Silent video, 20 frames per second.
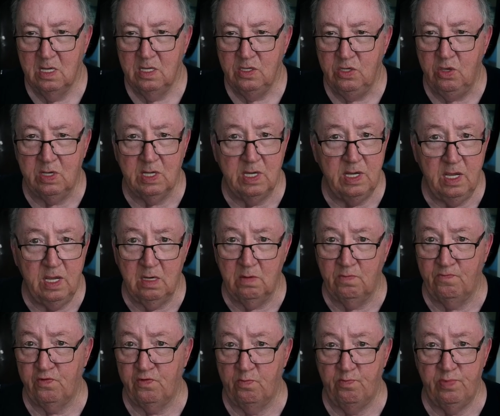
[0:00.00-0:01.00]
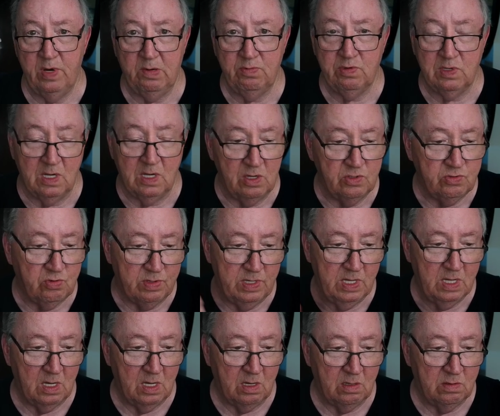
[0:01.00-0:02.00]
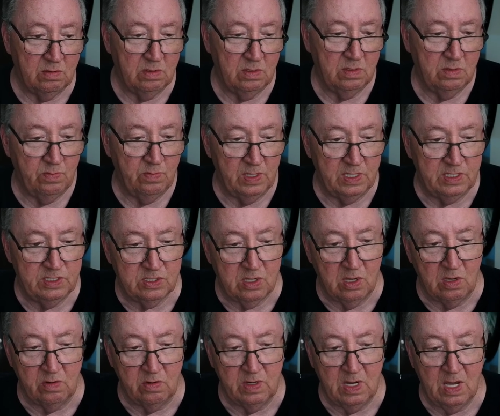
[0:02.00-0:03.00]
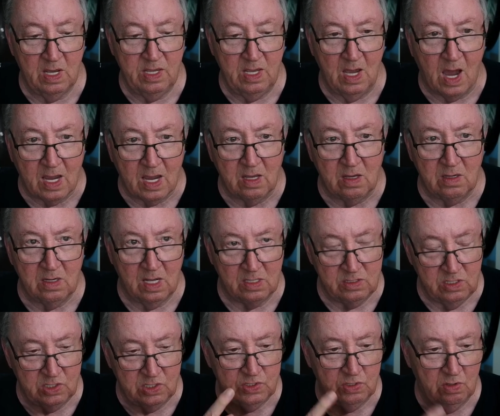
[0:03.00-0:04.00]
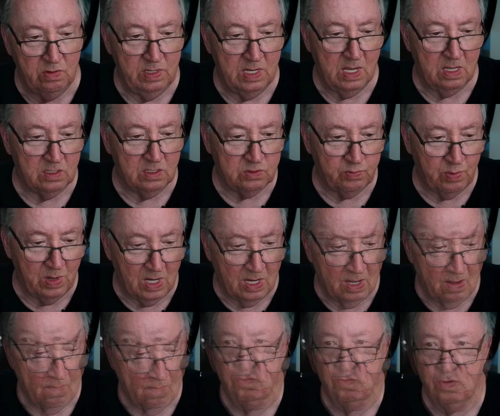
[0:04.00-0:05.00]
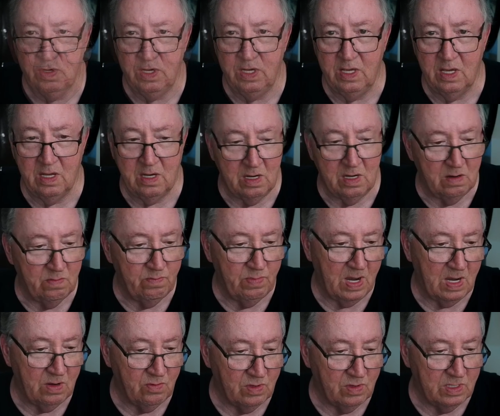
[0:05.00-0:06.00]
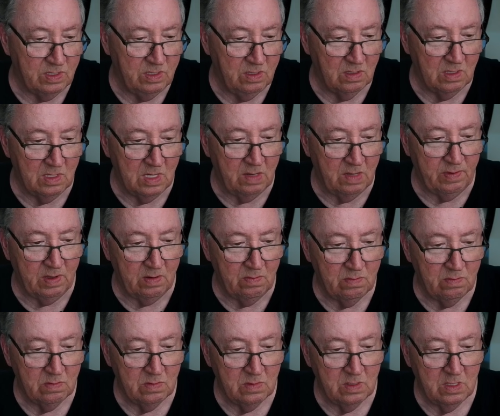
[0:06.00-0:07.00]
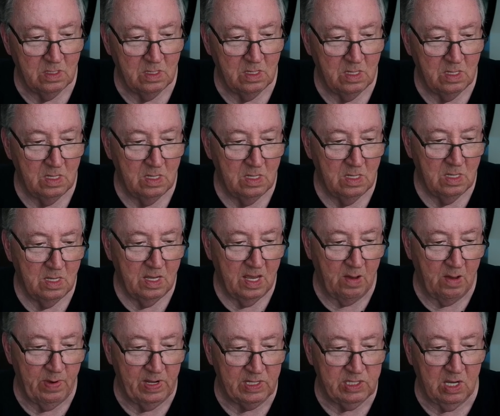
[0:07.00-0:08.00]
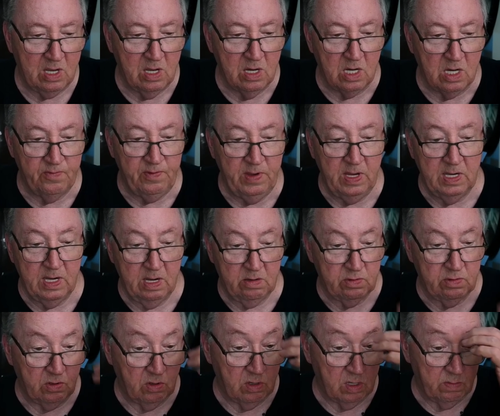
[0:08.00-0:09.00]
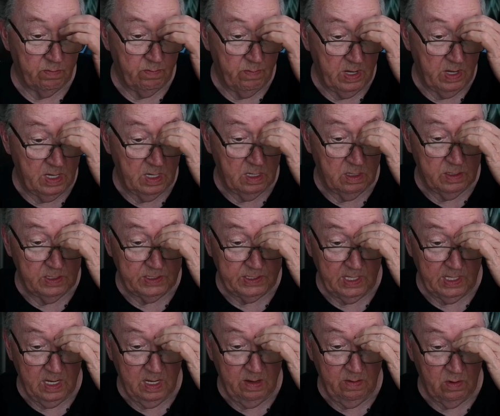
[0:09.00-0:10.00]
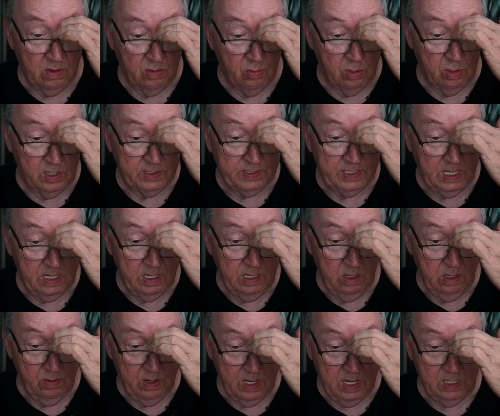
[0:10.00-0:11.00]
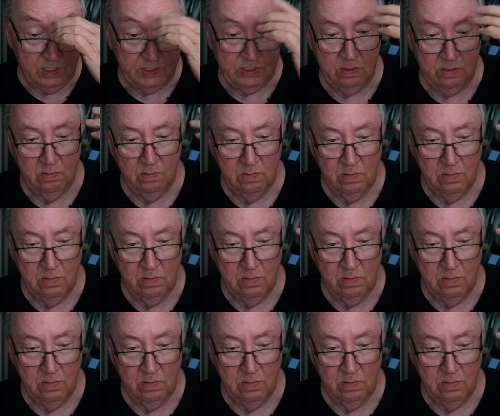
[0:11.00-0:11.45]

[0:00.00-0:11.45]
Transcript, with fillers: You can eat them for breakfast, lunch, or dinner, but it's called ayaka. I just showed you how to spell it. When you get here, buy one. You'll love it. How about the coffee in Ecuador? Better, the same, or worse than the U.S.?